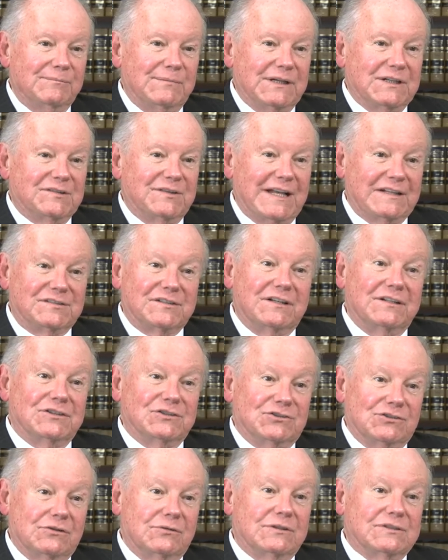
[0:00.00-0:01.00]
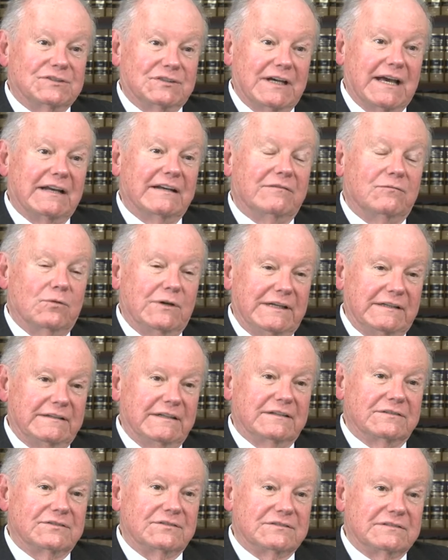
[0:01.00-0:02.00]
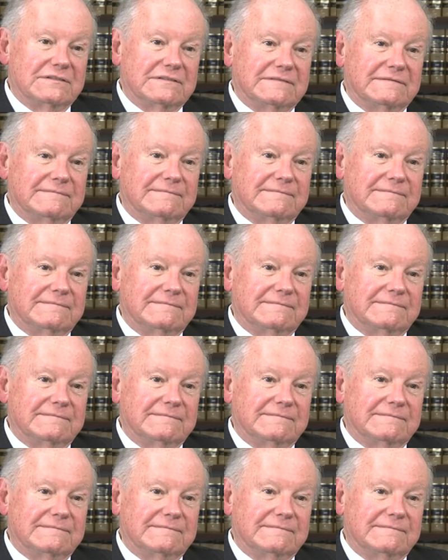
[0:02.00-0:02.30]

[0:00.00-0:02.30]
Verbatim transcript: because that's going to show a sign of weakness.